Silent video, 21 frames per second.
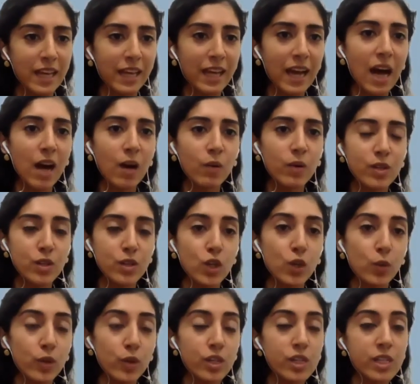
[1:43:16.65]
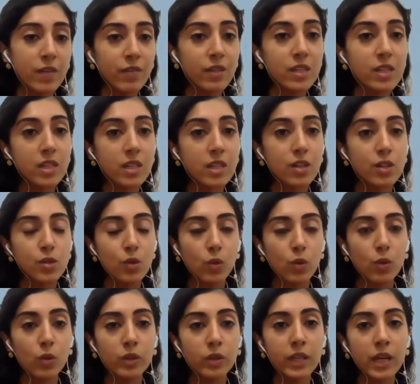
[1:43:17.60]
ours. You know, we're 70 years
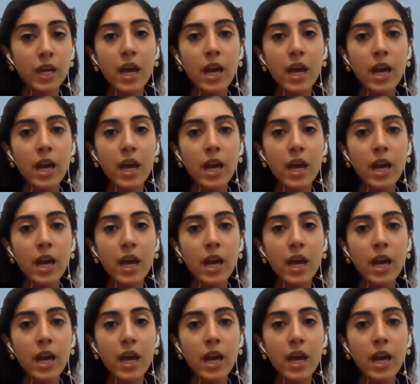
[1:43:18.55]
old.